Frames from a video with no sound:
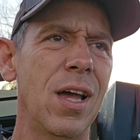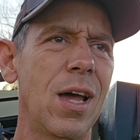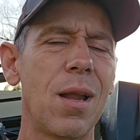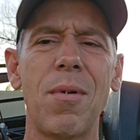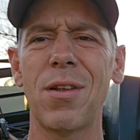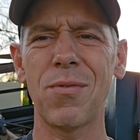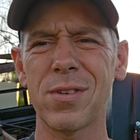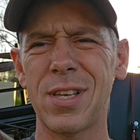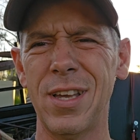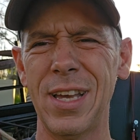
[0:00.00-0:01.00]
and I might as well
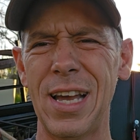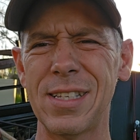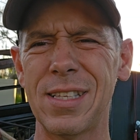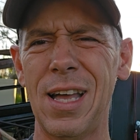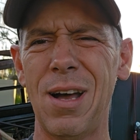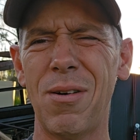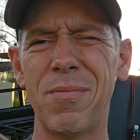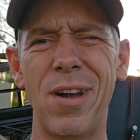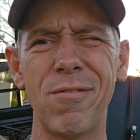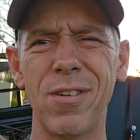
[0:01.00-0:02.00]
tell you guys now, I'm
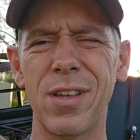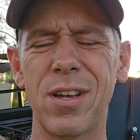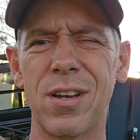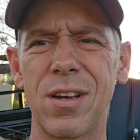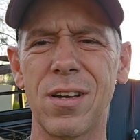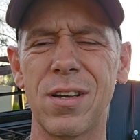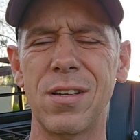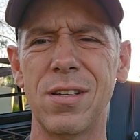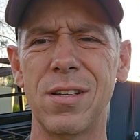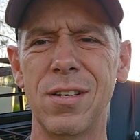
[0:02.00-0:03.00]
not really going to
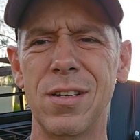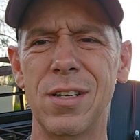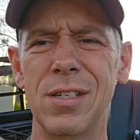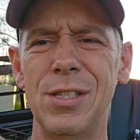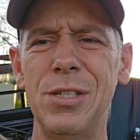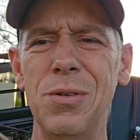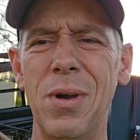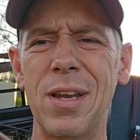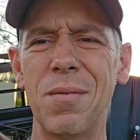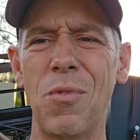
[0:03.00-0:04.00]
do
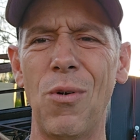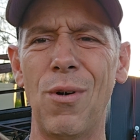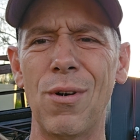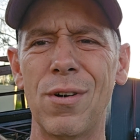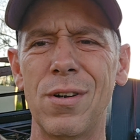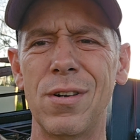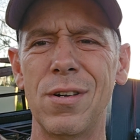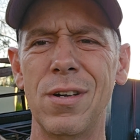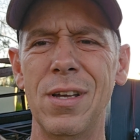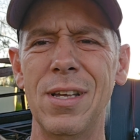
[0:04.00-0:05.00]
any more
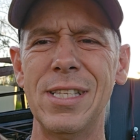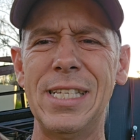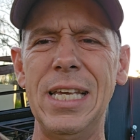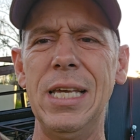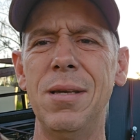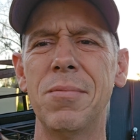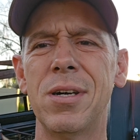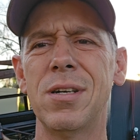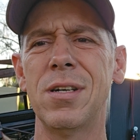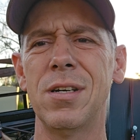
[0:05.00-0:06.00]
team
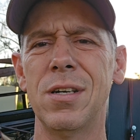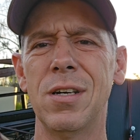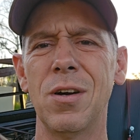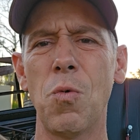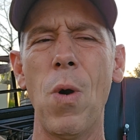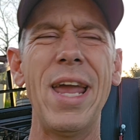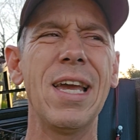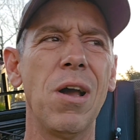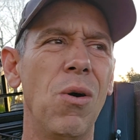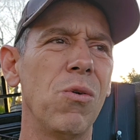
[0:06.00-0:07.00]

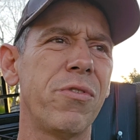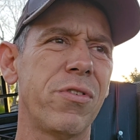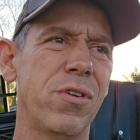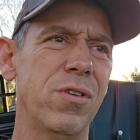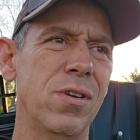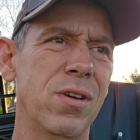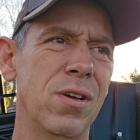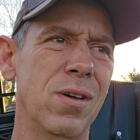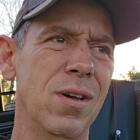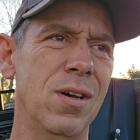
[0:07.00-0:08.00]
weight goals.
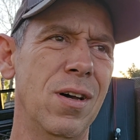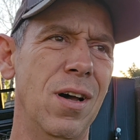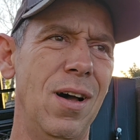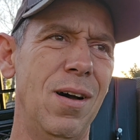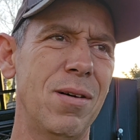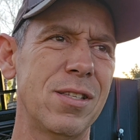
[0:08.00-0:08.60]
Um, I